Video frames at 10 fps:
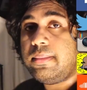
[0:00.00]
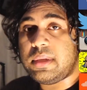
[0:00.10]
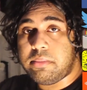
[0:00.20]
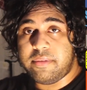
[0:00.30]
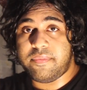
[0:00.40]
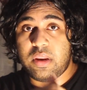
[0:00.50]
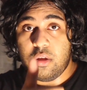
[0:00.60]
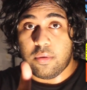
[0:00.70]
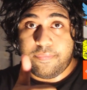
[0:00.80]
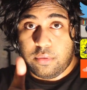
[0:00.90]
Thumbs up the
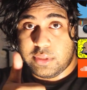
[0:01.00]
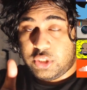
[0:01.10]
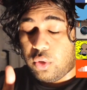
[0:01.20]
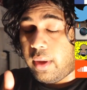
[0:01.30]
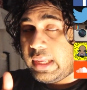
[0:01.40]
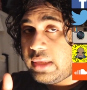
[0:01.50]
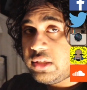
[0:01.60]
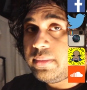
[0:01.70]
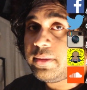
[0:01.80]
video if you enjoyed it.